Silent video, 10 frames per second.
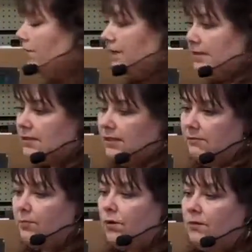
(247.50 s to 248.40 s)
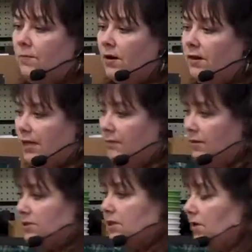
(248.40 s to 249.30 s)
4, this is the important part, and I'm
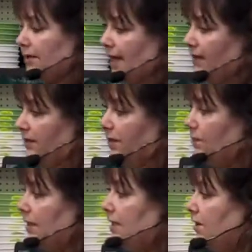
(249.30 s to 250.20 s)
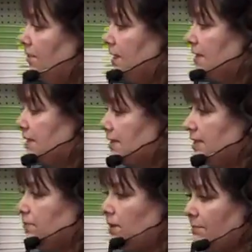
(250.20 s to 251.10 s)
going to slow down a little bit here because this
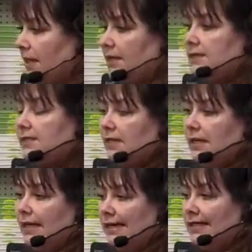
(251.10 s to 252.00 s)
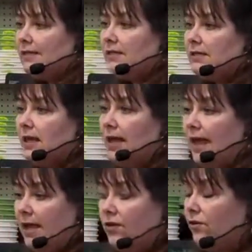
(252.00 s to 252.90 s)
is what makes you
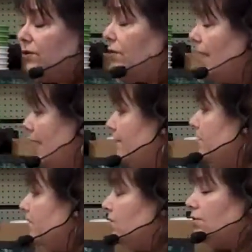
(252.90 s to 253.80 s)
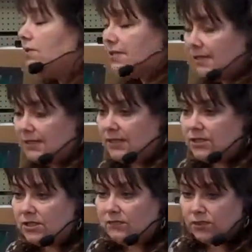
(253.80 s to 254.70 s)
able to do the 6
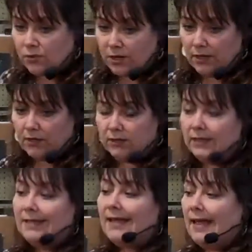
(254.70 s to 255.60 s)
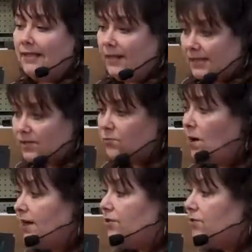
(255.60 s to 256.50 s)
inches of soil, and this is
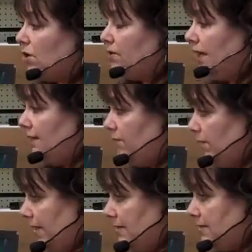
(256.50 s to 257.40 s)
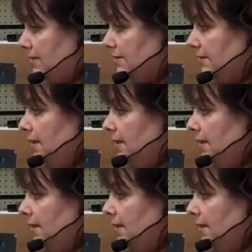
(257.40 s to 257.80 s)
why you don't have weeds.